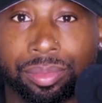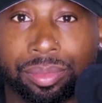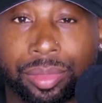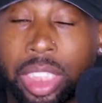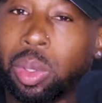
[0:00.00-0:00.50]

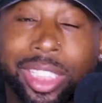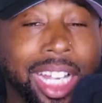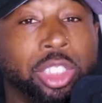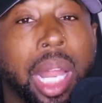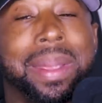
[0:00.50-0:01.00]
This is why I tell
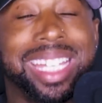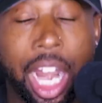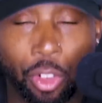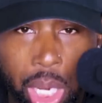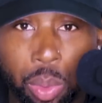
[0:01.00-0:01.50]
you guys, you gotta be
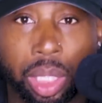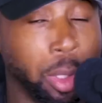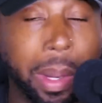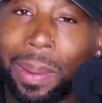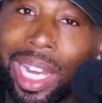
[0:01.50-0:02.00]
direct with them.
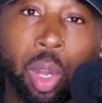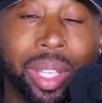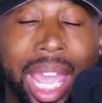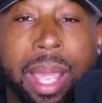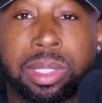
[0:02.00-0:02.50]
Don't be playing no
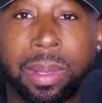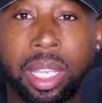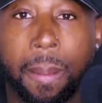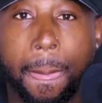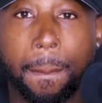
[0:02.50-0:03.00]
games,
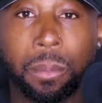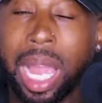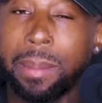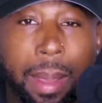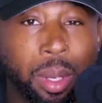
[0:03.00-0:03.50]
man. You
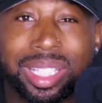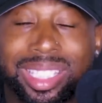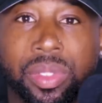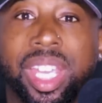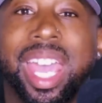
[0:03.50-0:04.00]
gotta be able to
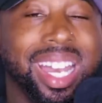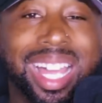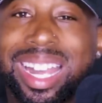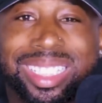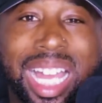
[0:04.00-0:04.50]
see. And a
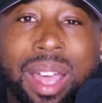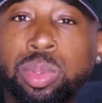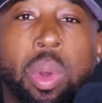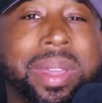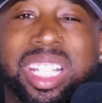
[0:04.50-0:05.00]
lot of times,
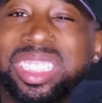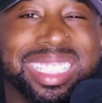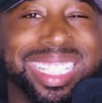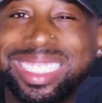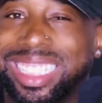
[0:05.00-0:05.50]
women could
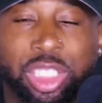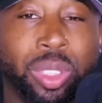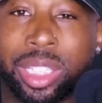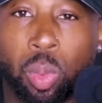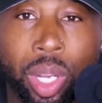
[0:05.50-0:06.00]
just sense that you're
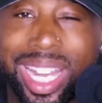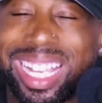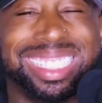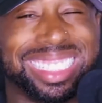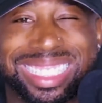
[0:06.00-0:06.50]
not the one. They
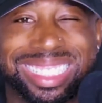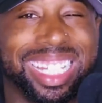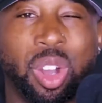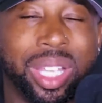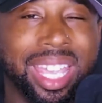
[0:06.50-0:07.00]
could just sense
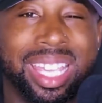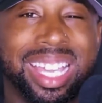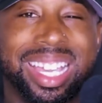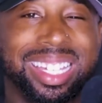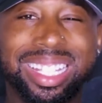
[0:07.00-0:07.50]
that, okay,
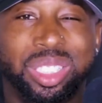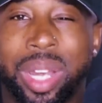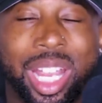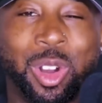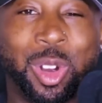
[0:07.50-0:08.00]
this dude
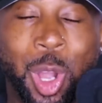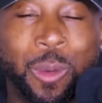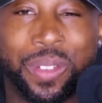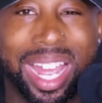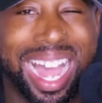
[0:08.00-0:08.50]
ain't gonna go
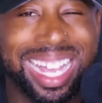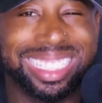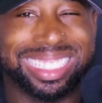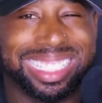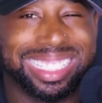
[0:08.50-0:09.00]
for that. I can
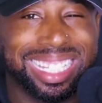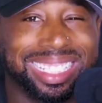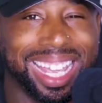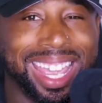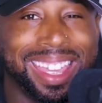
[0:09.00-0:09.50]
just sense
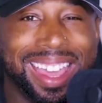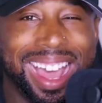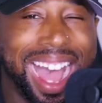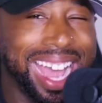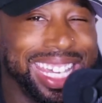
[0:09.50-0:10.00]
that
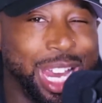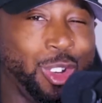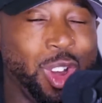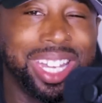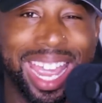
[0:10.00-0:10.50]
I
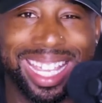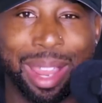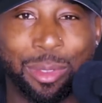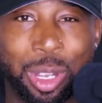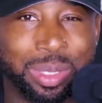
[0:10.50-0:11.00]
can't run that
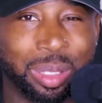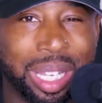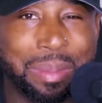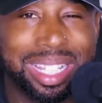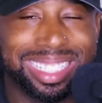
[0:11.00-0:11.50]
game on him. So let me